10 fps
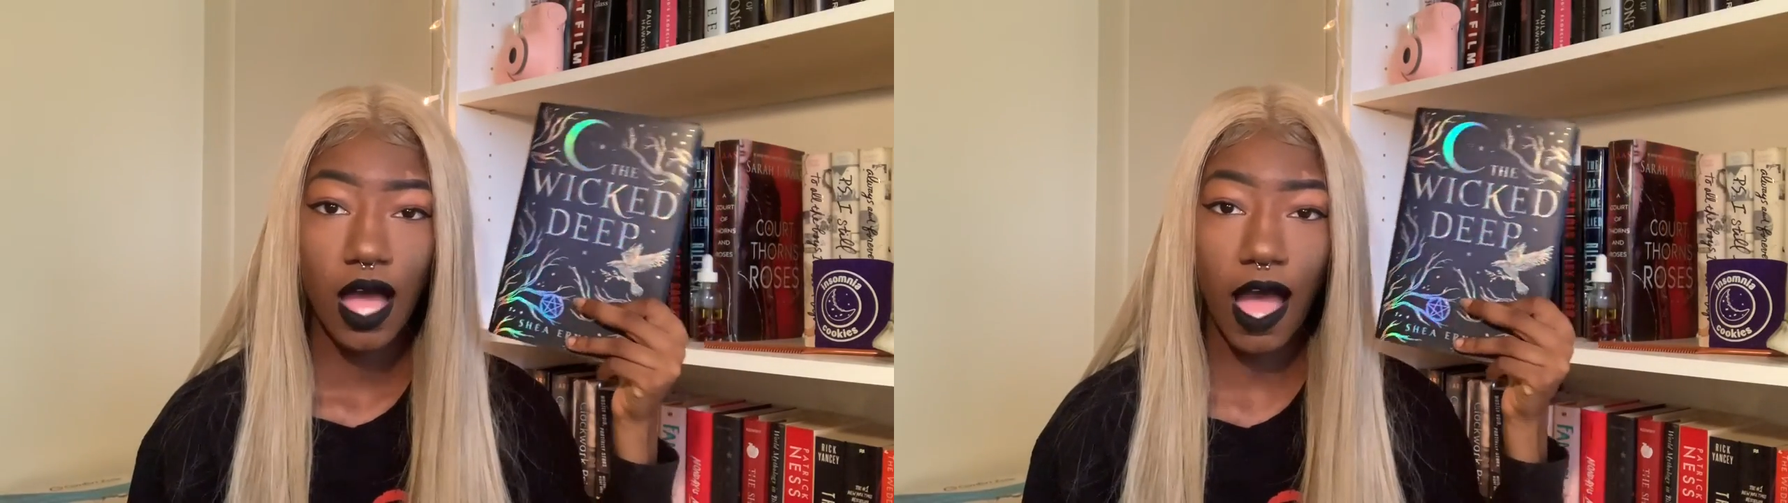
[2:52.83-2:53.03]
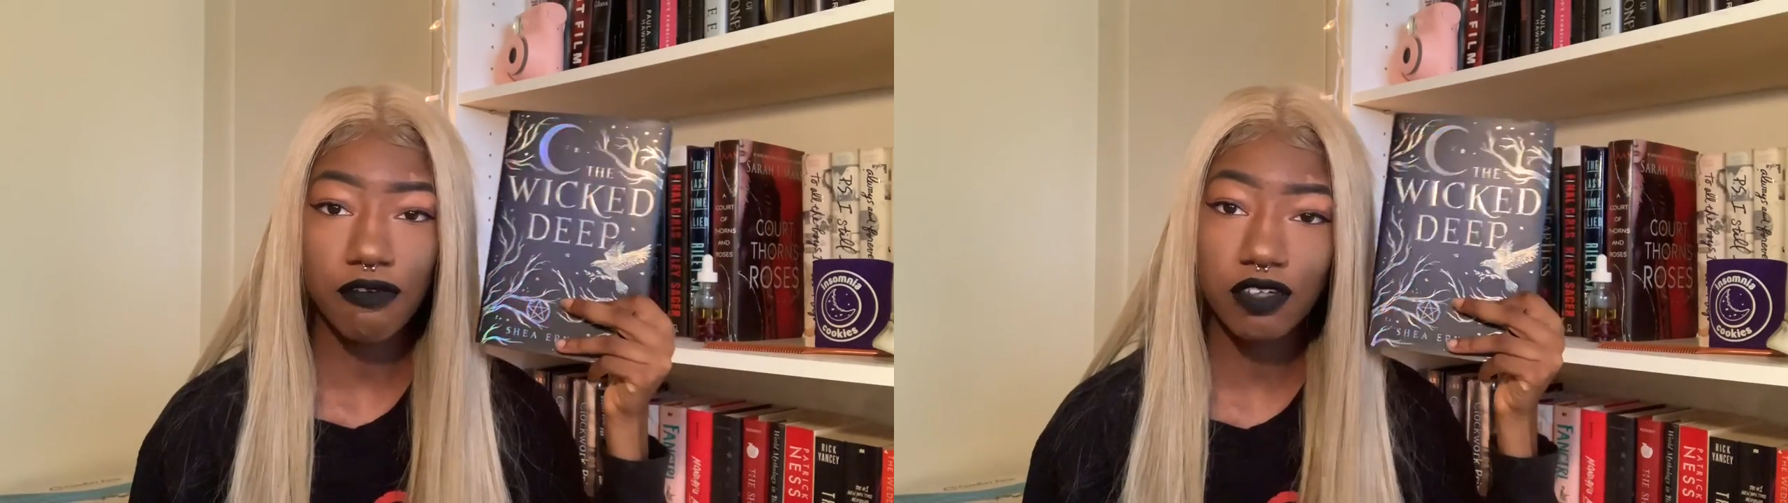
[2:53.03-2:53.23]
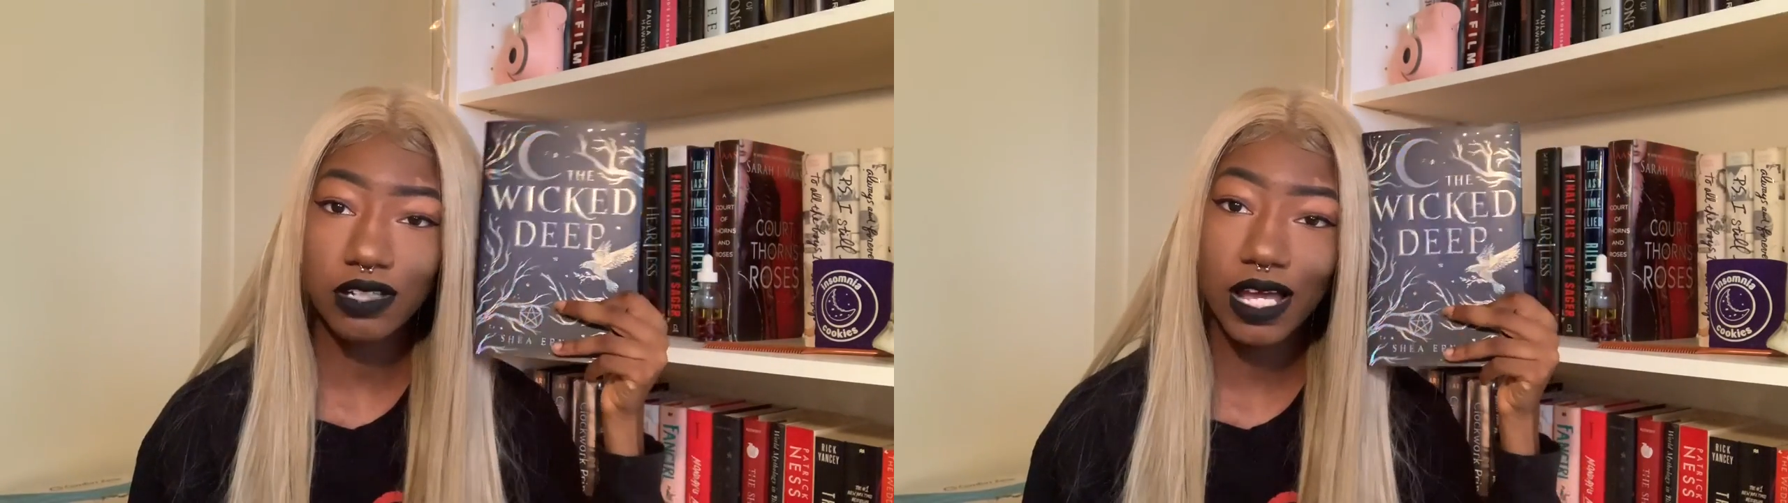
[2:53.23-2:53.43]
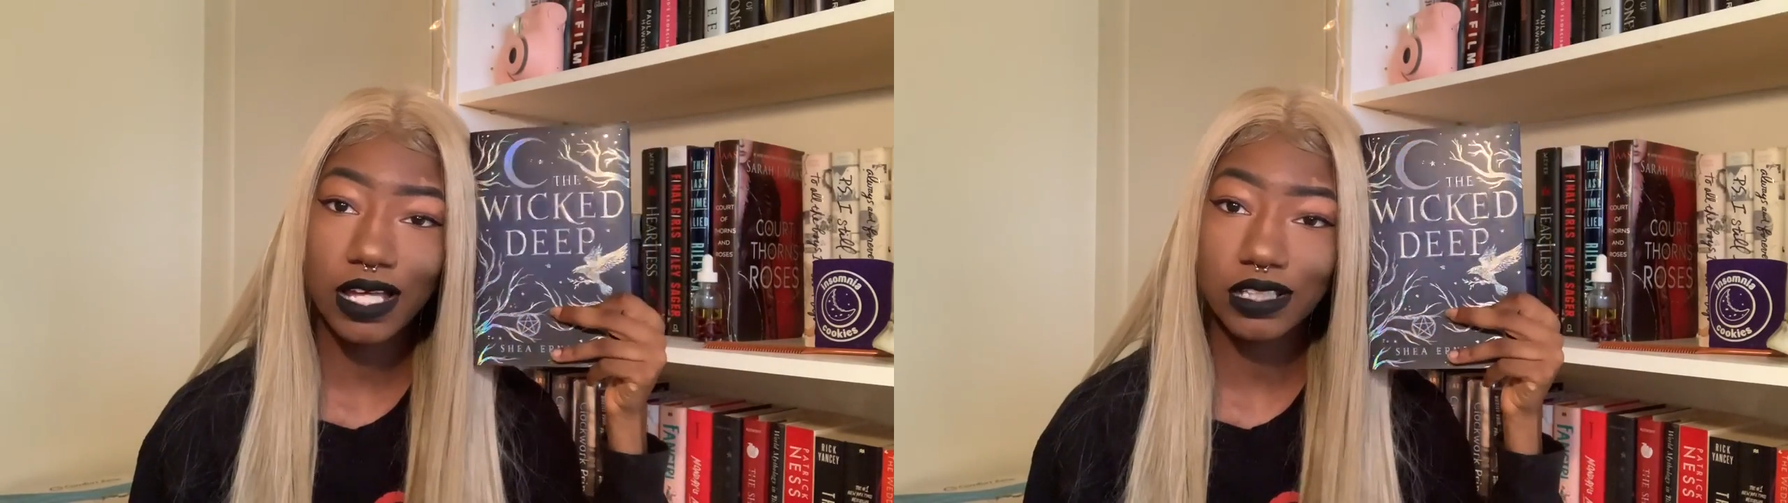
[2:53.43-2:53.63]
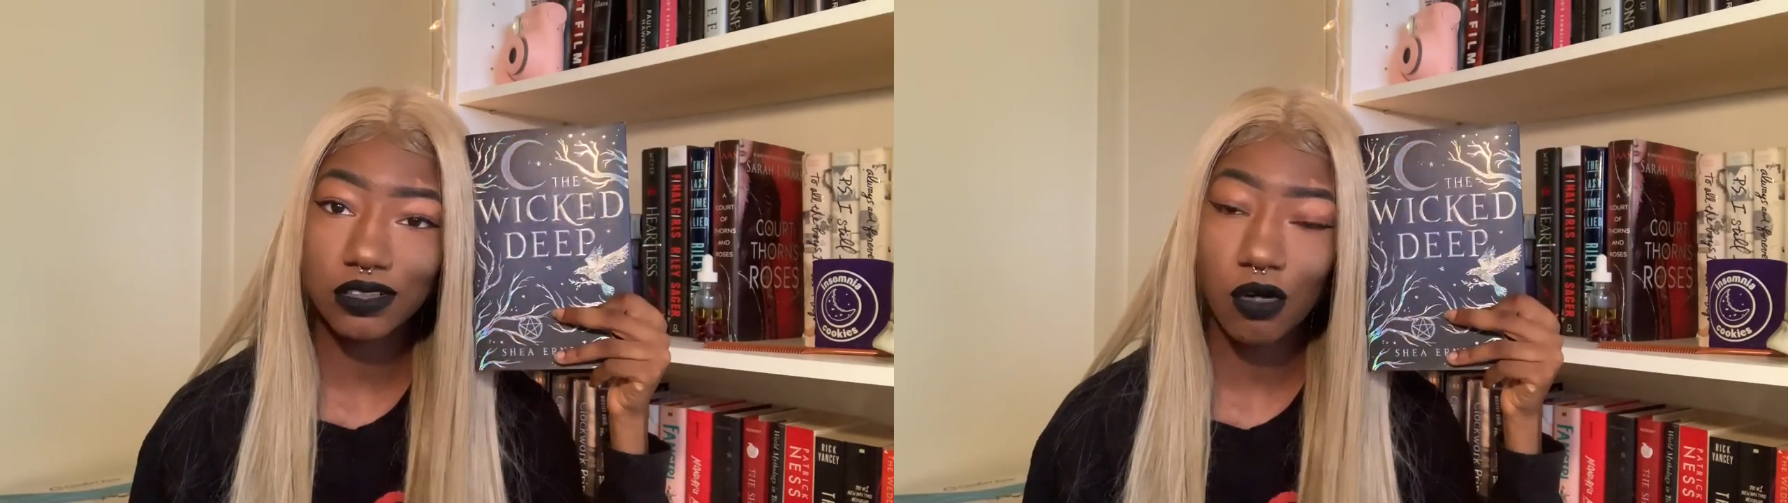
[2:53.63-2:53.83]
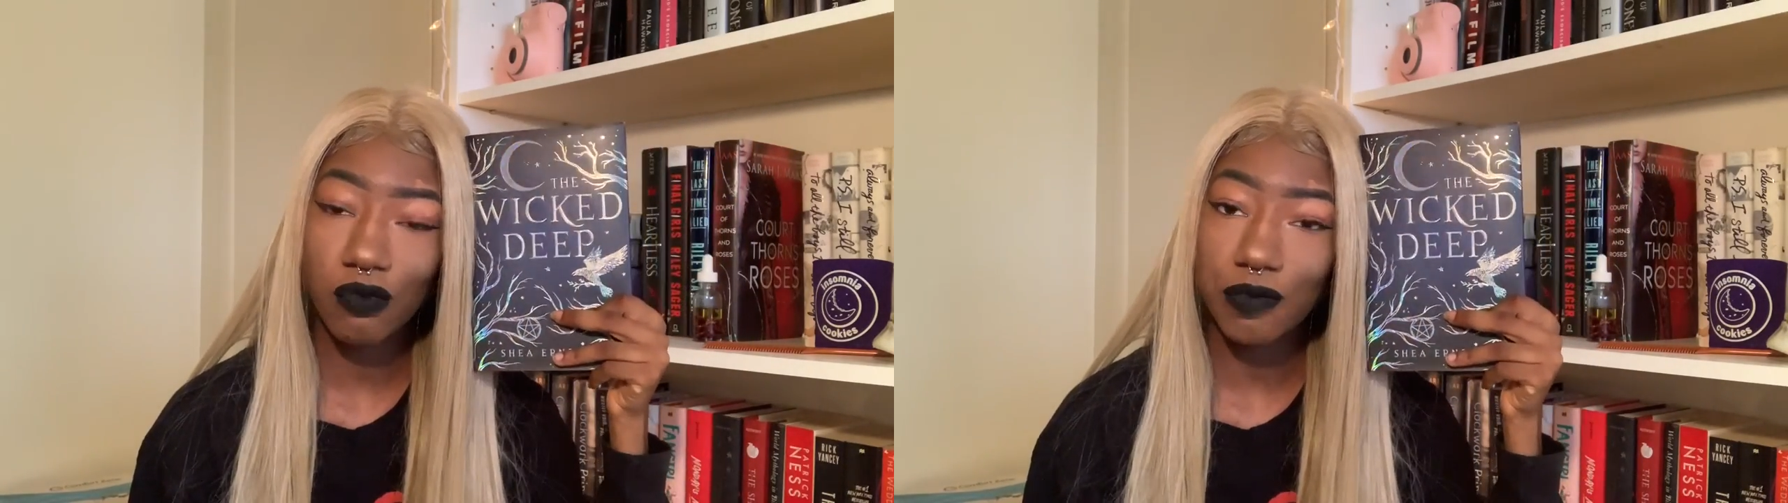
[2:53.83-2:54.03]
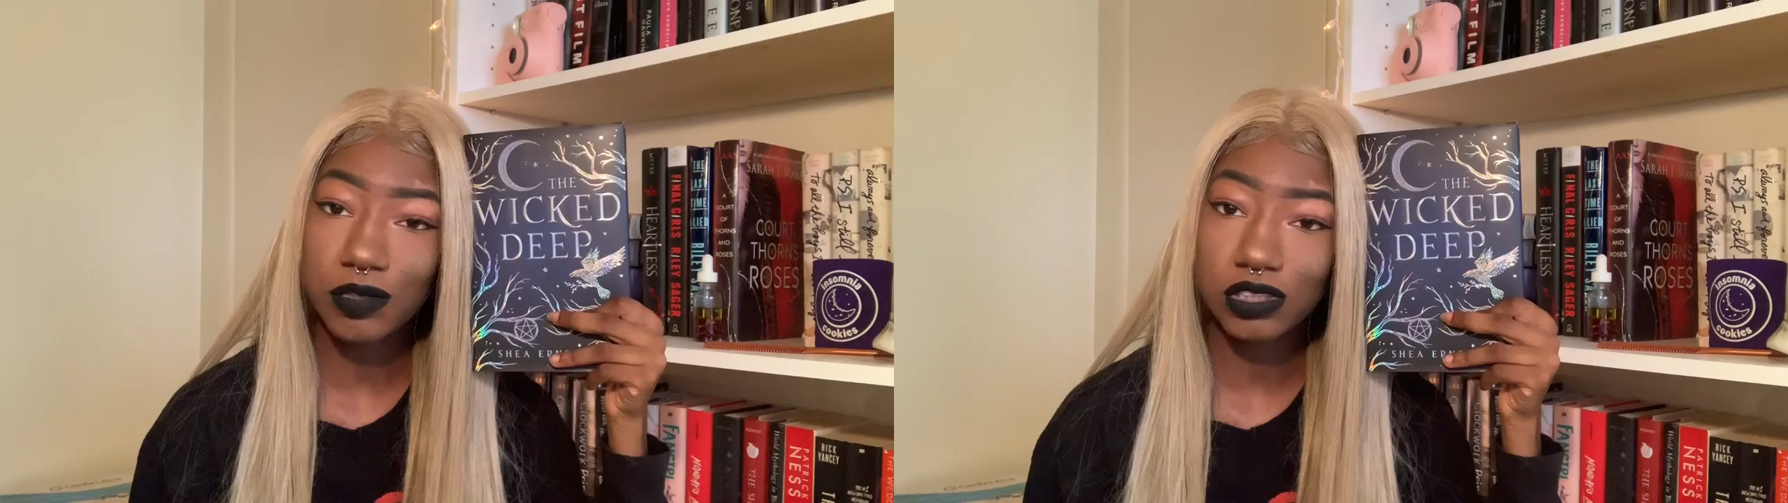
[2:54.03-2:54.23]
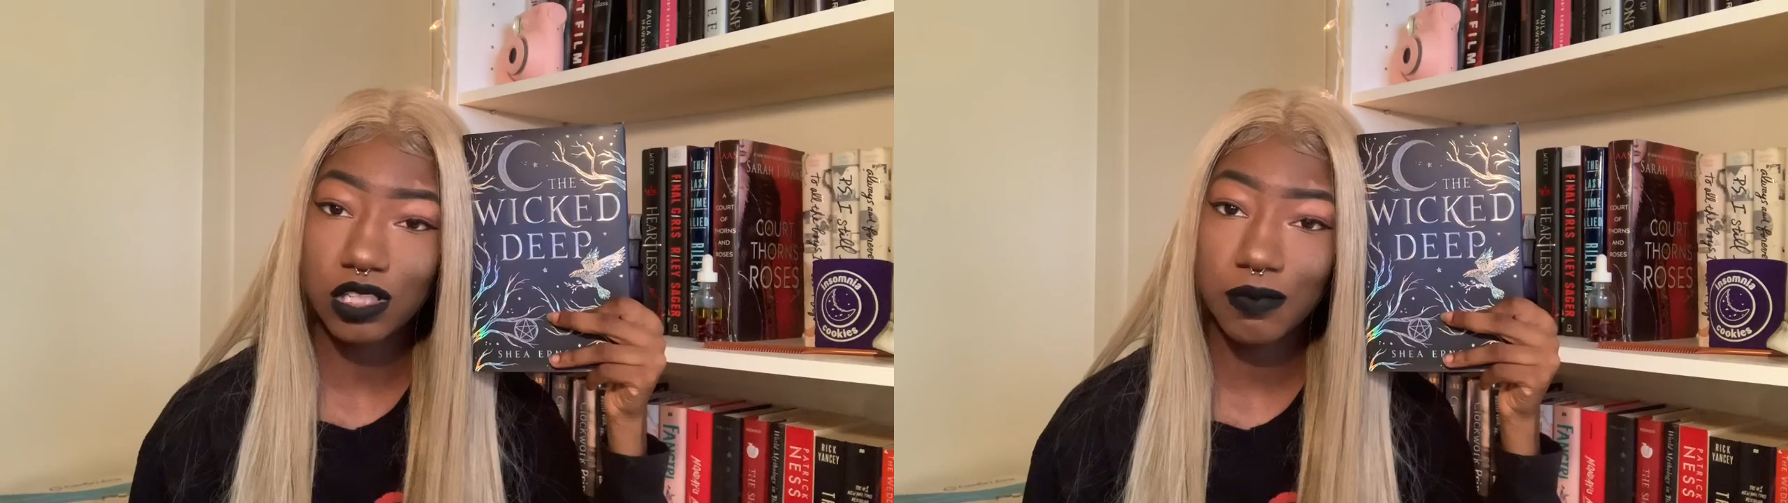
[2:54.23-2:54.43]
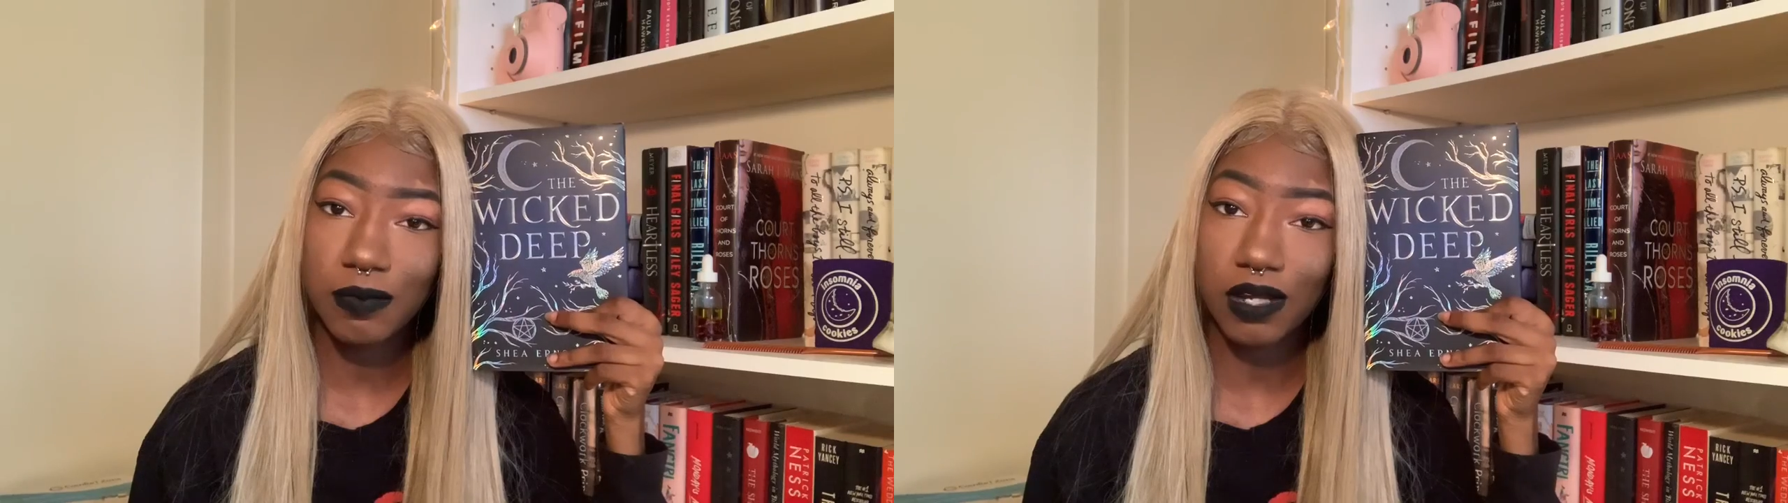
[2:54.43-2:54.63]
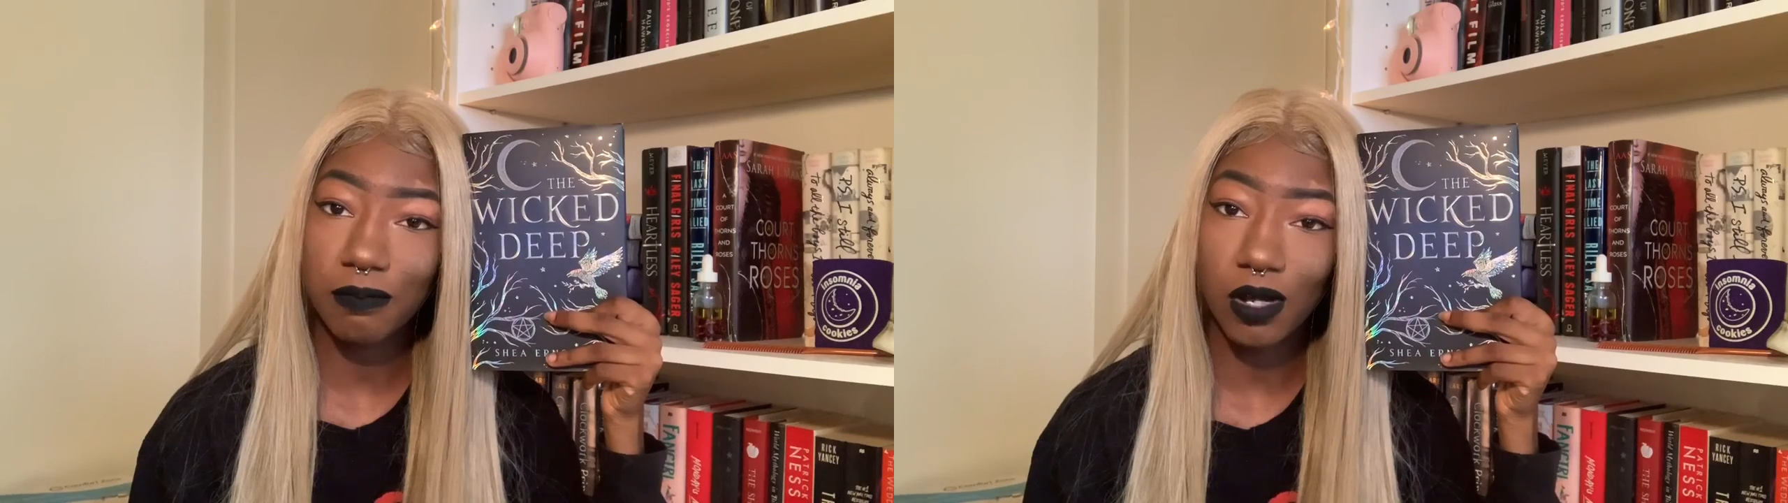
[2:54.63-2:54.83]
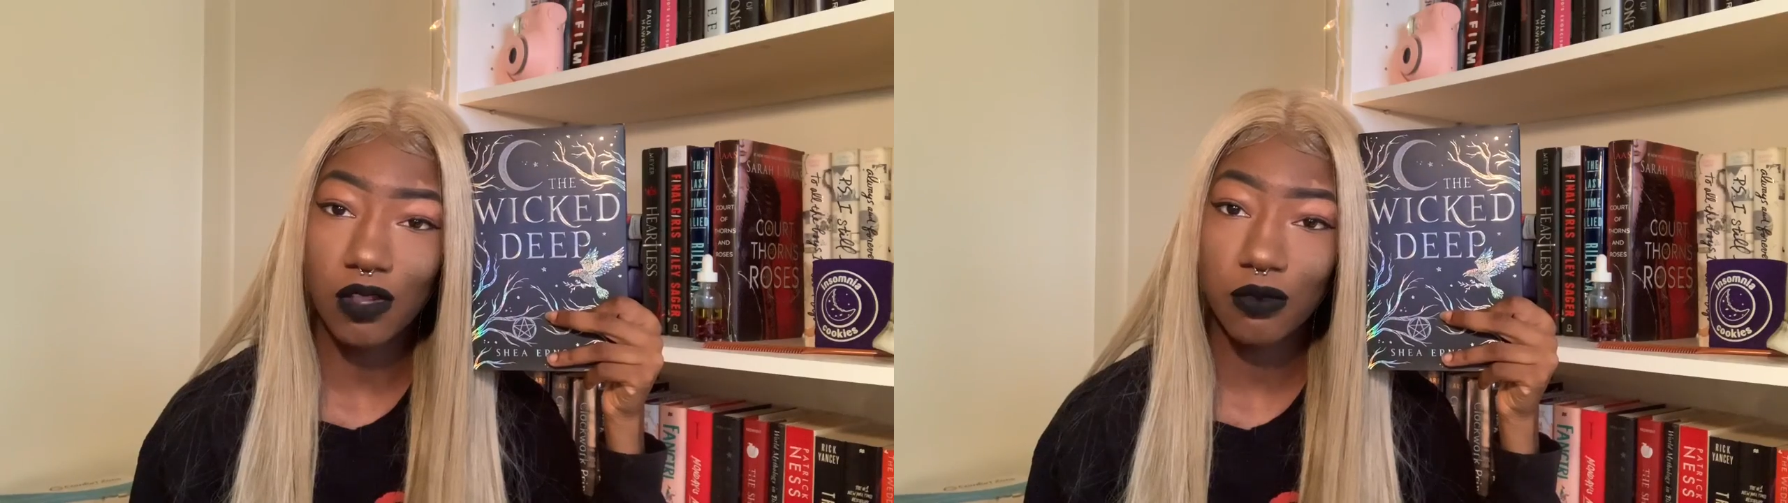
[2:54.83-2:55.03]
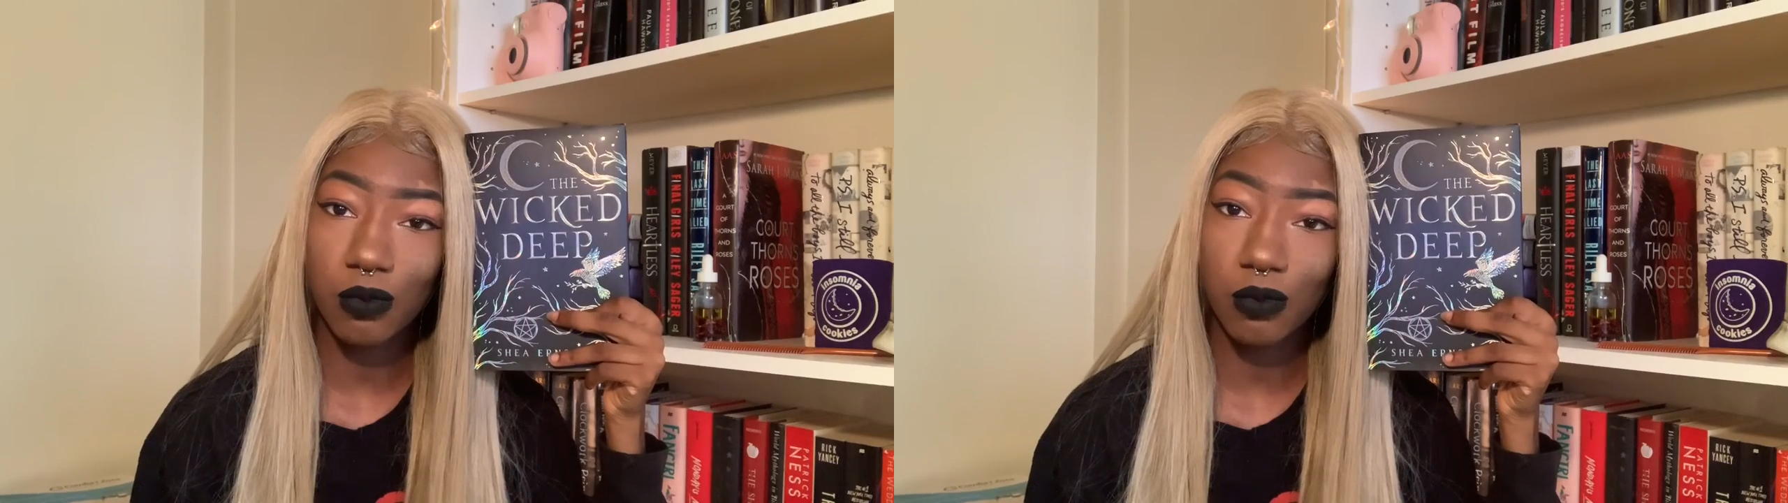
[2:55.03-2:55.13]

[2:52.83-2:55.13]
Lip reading: I feel like November is going to be my month